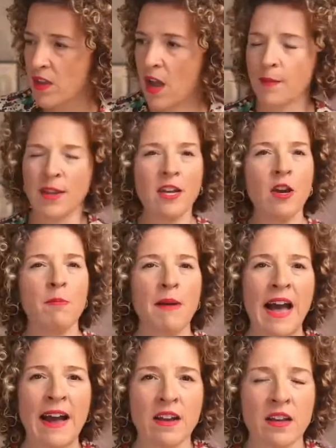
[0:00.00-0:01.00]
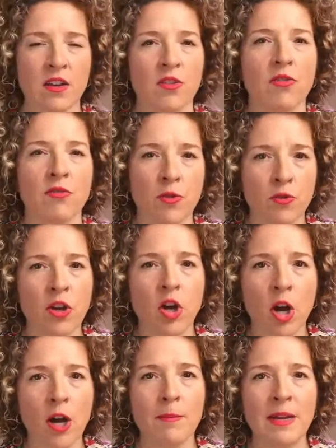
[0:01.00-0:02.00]
I'm going to go back through the
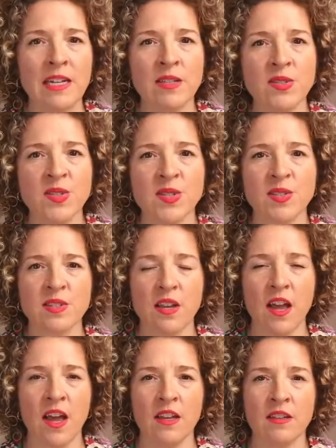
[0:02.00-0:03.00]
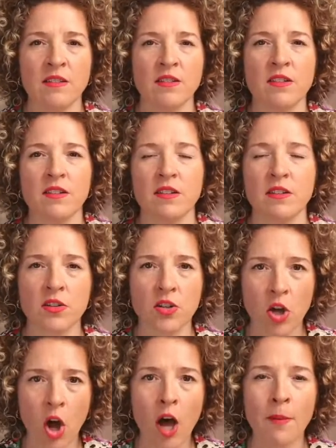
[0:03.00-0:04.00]
comments and
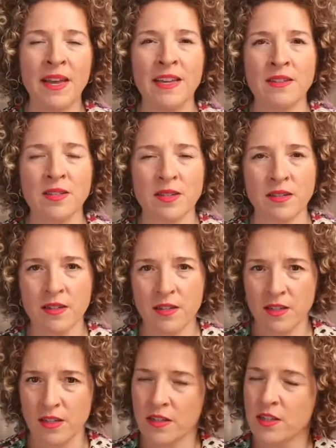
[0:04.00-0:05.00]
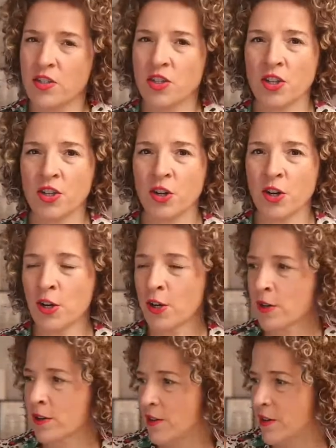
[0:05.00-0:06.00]
comment to
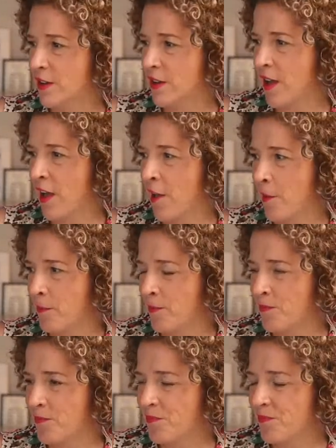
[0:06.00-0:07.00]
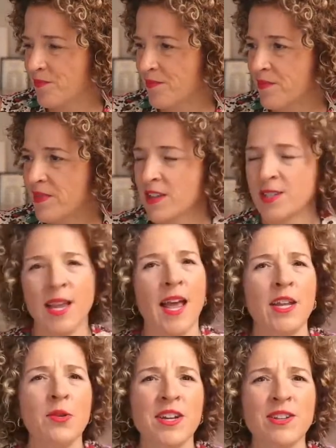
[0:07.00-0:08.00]
your um, to
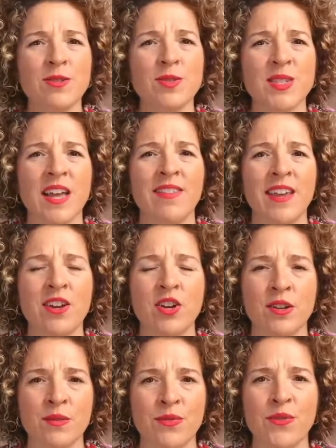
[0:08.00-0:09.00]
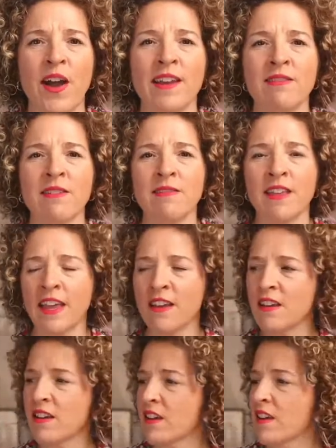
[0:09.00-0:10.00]
anyone who said they couldn't find the
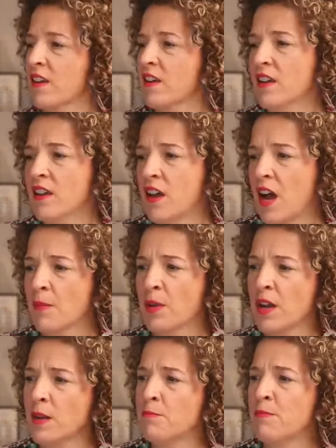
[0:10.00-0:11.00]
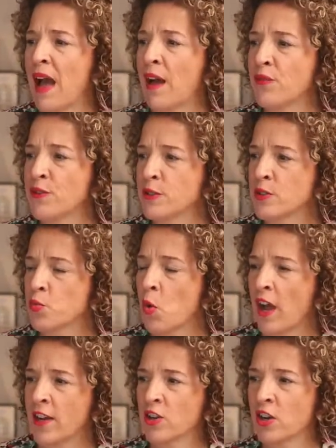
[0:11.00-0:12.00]
link I'm kind of baffled
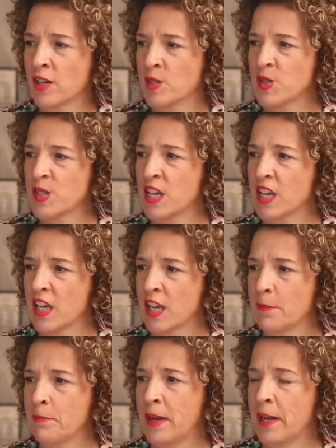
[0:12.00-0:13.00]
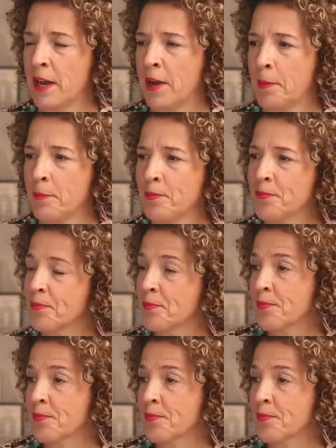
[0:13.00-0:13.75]
why you're not seeing it, but um,